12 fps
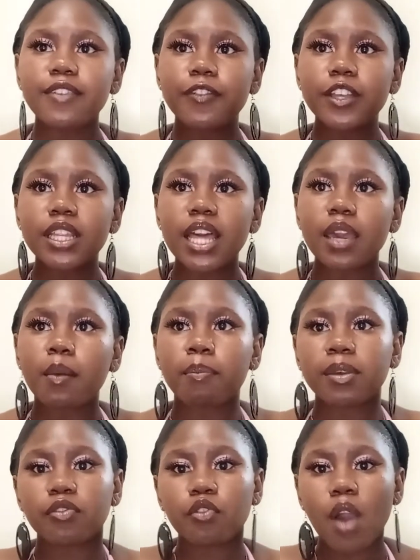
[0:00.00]
feel like
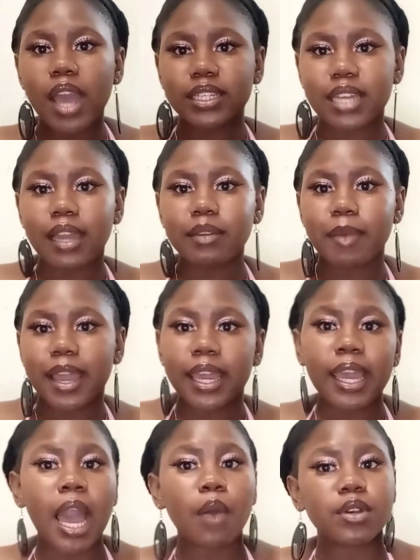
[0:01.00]
before I dyed my
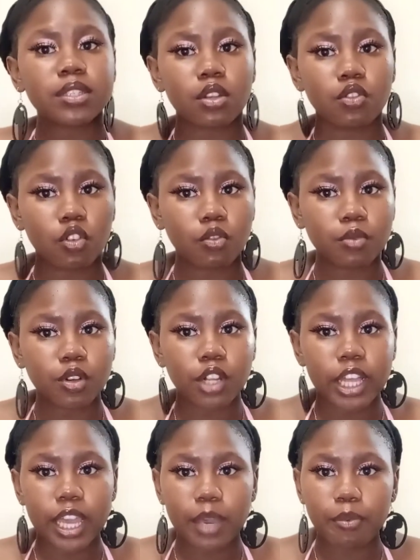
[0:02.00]
hair, I was a normal
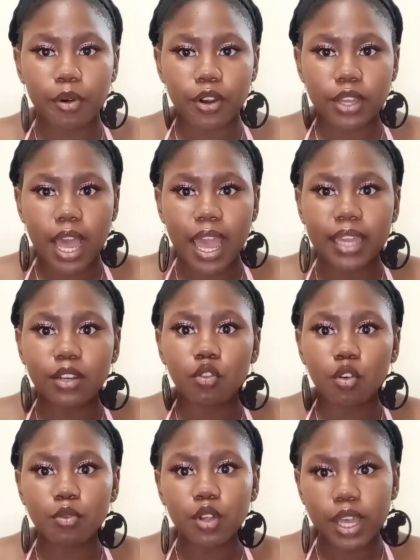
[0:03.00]
hair I had
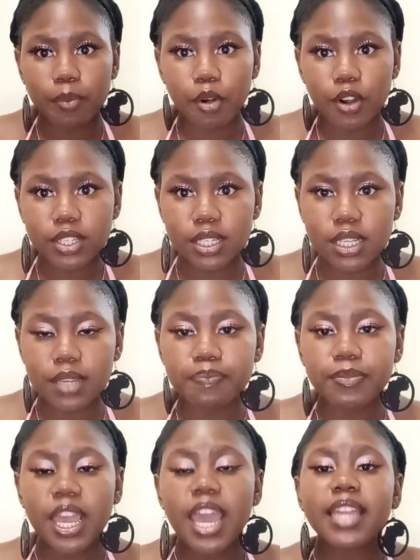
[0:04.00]
normal hair
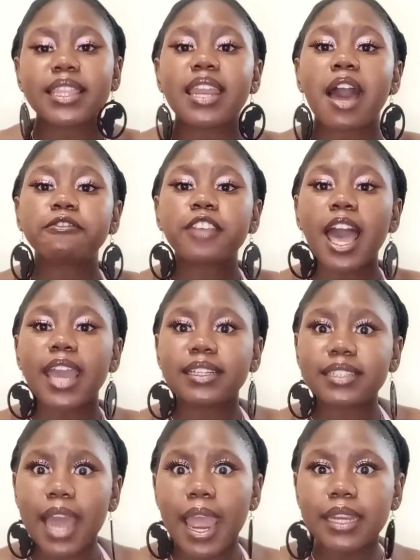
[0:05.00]
porosity. Then after I
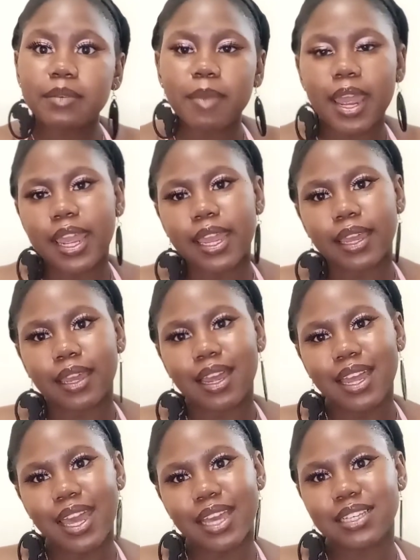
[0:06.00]
dyed my hair,
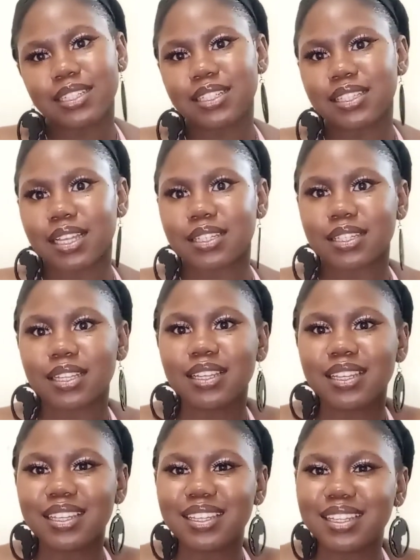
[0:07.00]
hey Jesus
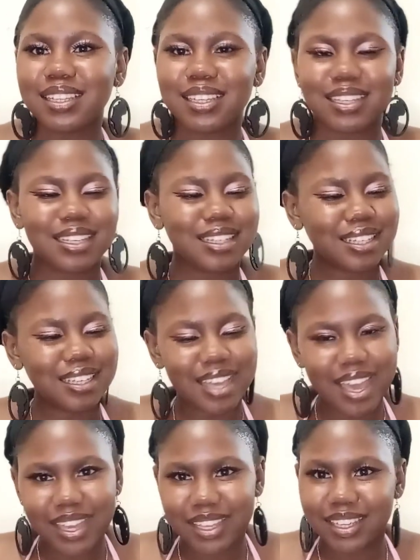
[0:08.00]

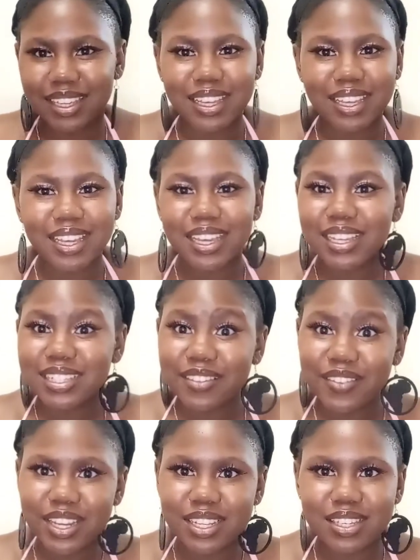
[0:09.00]
hey, it's a
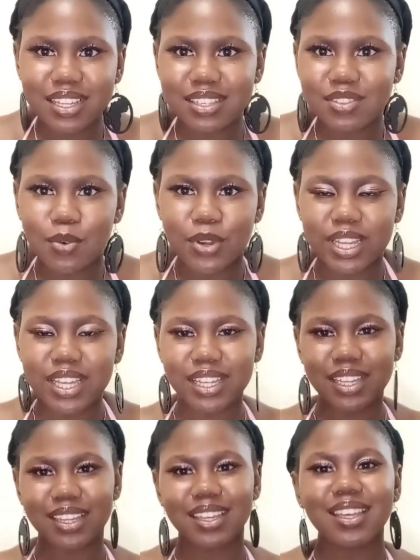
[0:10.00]
very sad
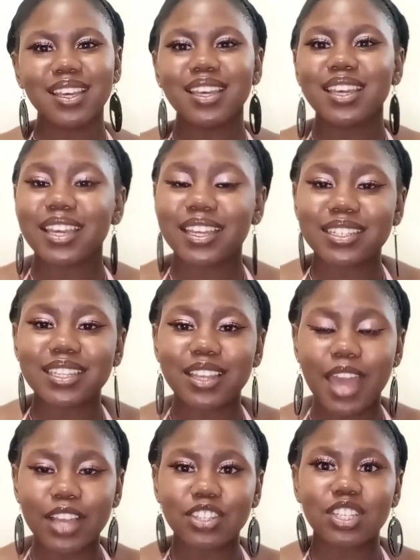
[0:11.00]
story. It
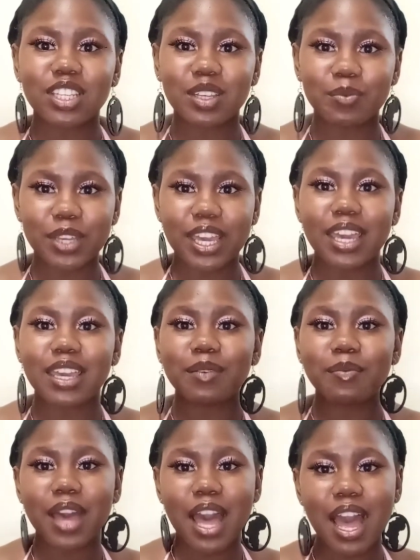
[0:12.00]
actually
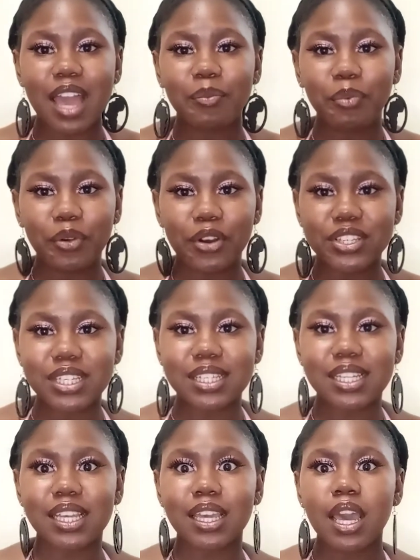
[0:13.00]
became high
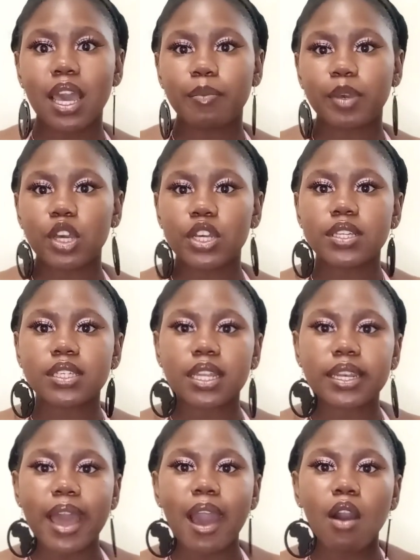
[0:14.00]
porosity because
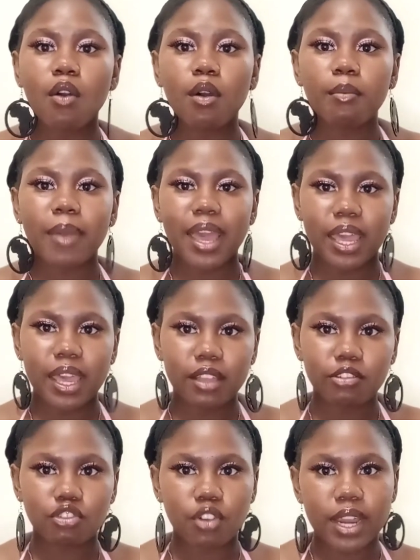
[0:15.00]
now my
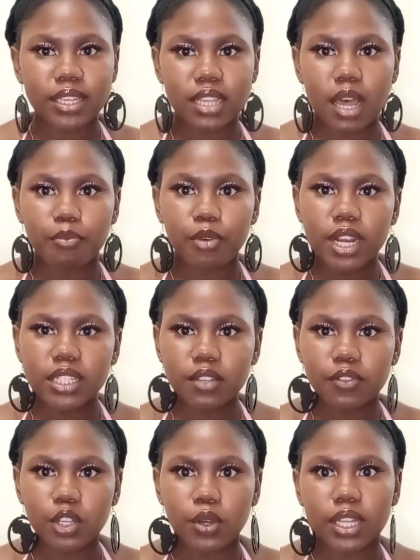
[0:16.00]
hair dries up
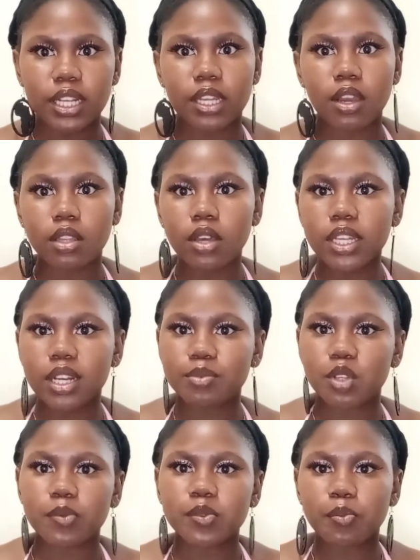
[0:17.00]
relatively quickly, although it
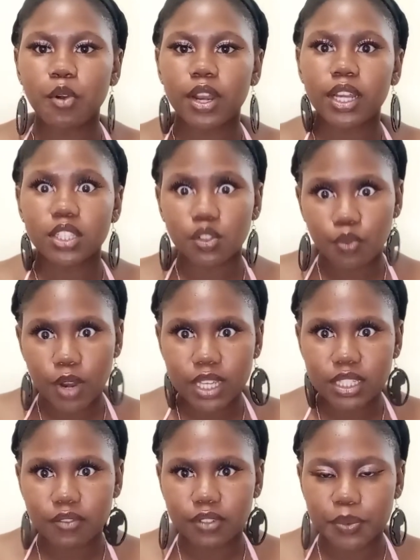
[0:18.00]
absorbs products
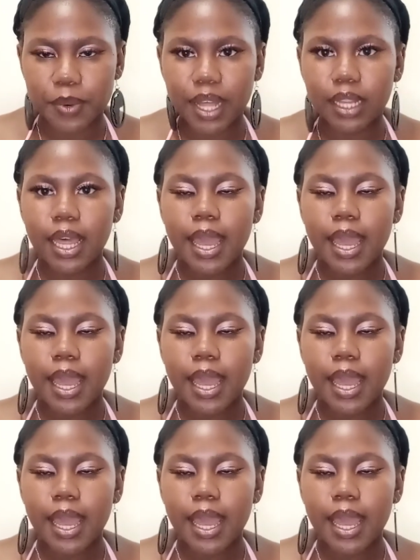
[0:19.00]
relatively well,